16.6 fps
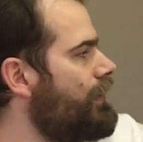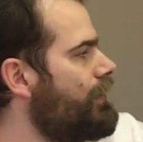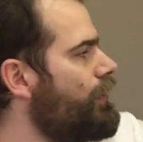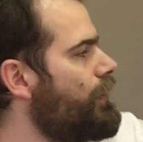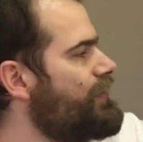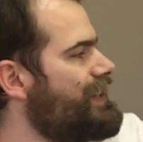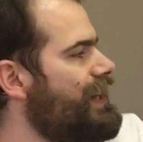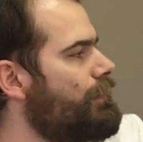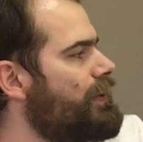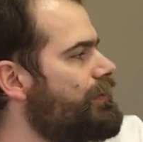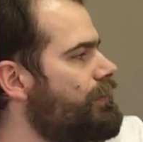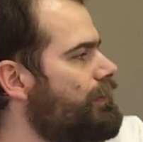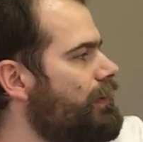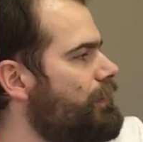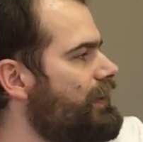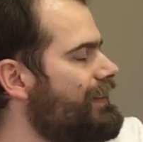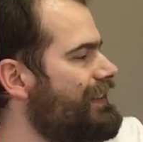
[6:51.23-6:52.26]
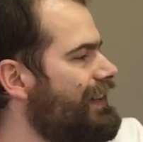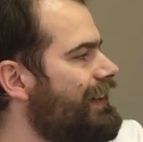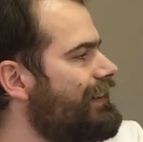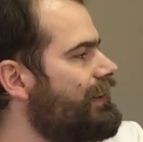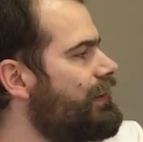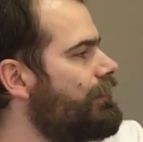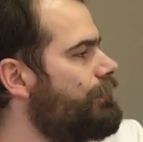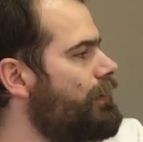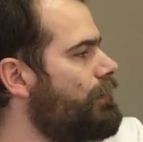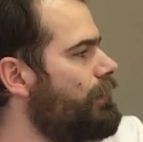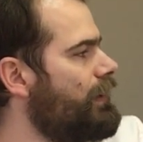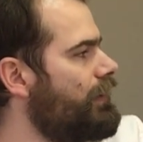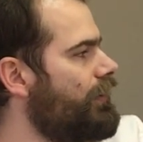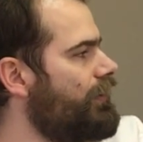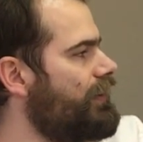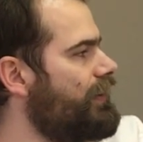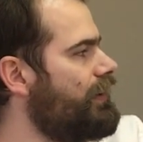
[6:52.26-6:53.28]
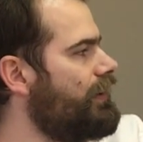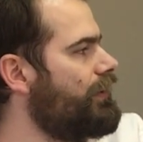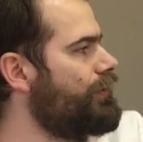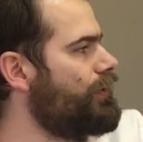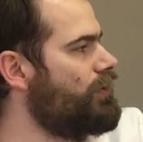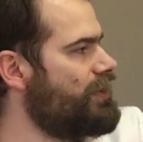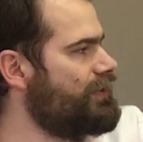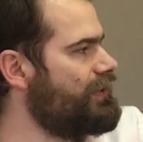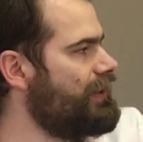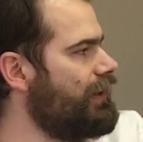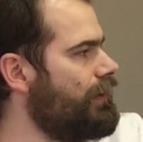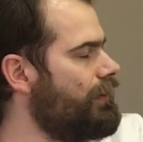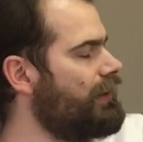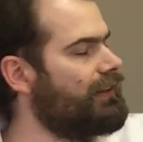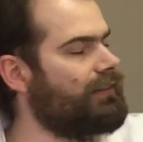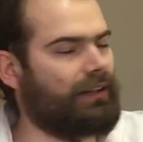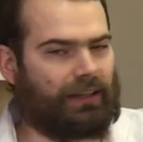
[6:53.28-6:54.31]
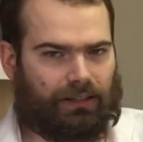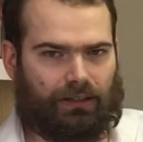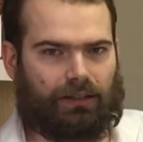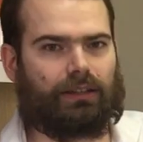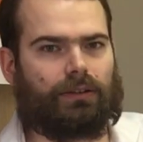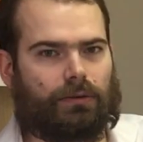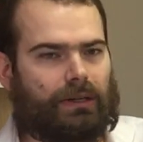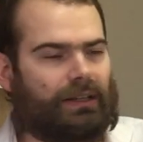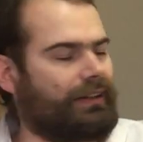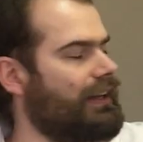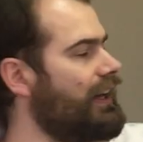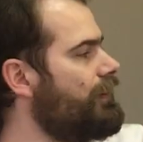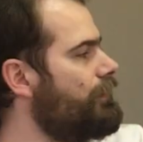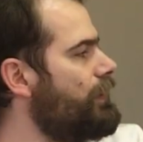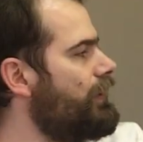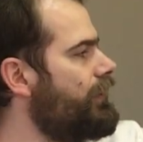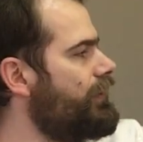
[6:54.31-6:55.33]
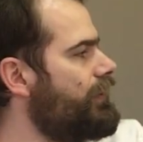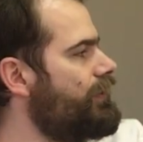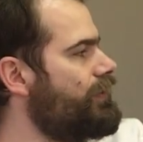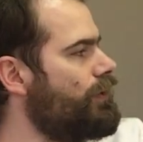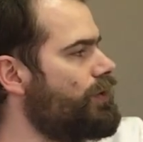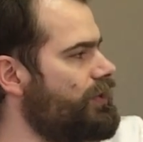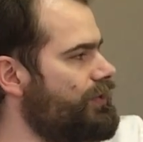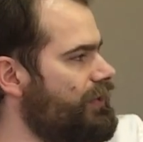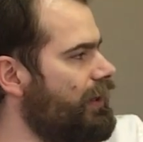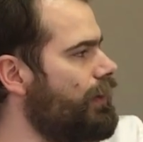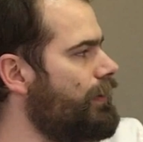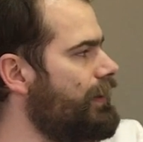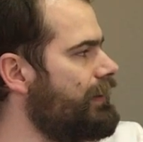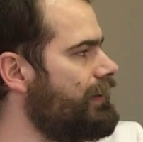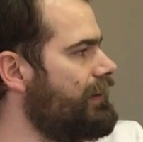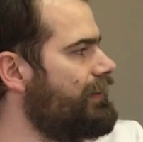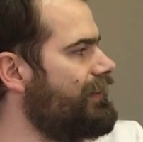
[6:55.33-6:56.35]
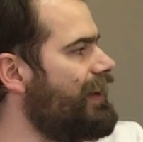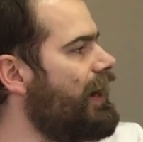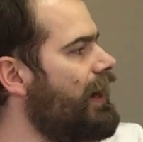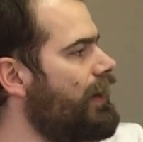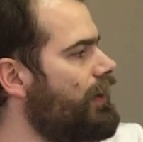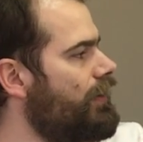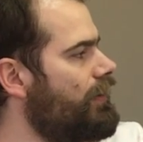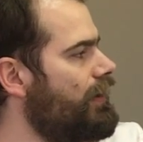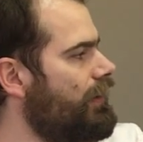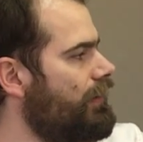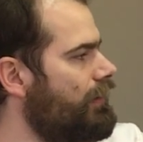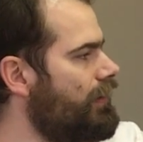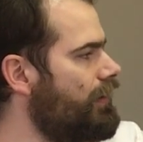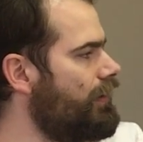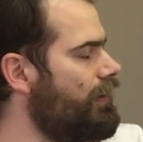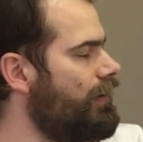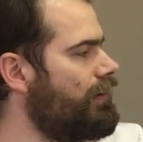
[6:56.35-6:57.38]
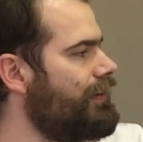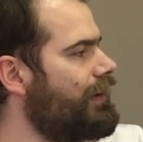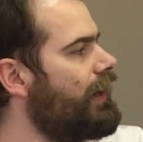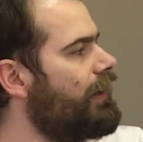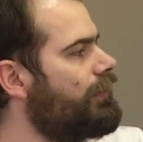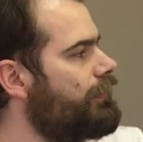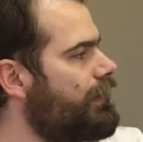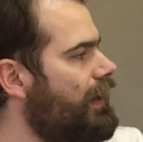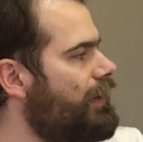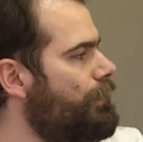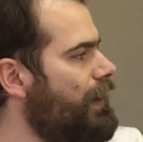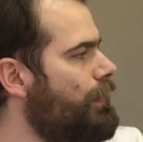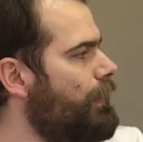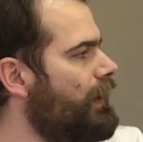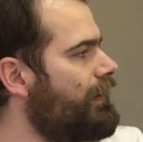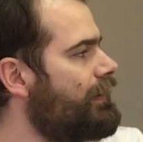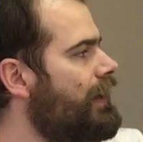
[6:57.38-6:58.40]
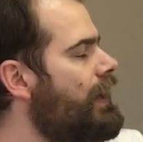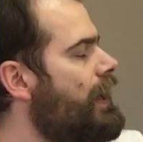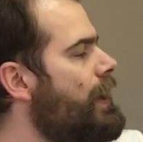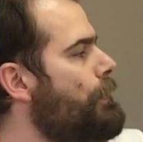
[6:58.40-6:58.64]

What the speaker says: Those numbers will be slightly different because the social security, in real life, because the social security is higher than the healthcare payment.